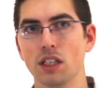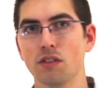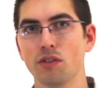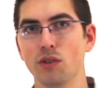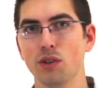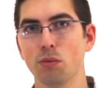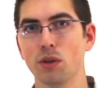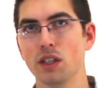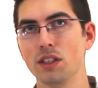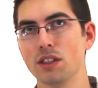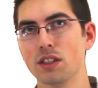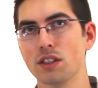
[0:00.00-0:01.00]
Phone number
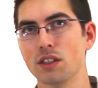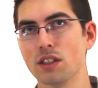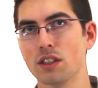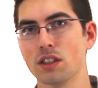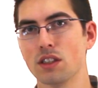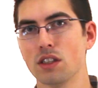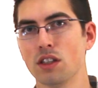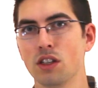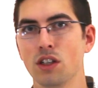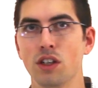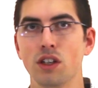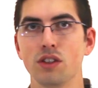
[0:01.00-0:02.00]

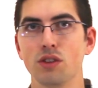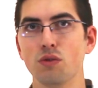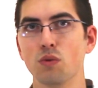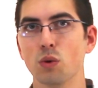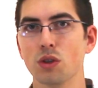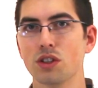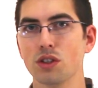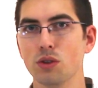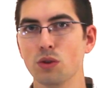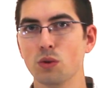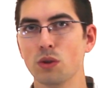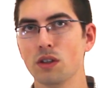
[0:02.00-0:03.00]

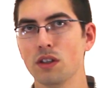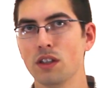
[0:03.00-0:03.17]
866-242-0620.